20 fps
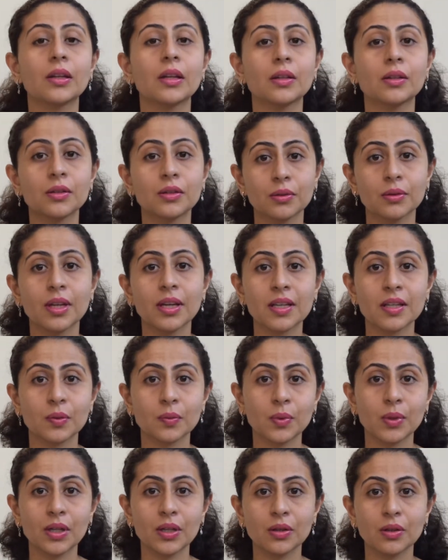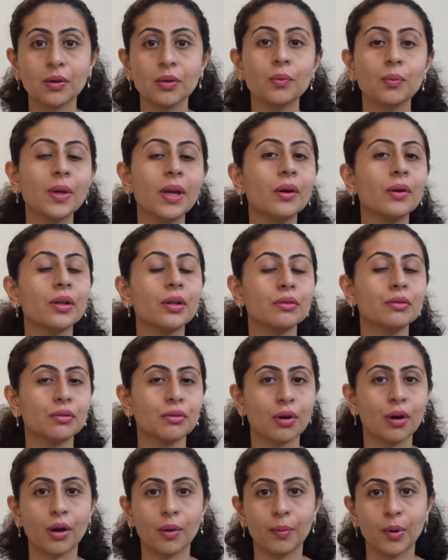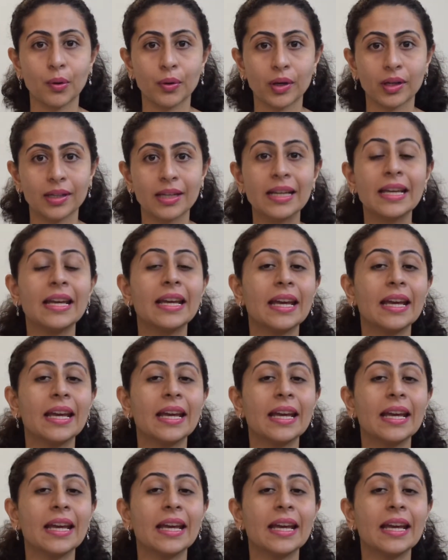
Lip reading: In today's video, we are going to talk about it.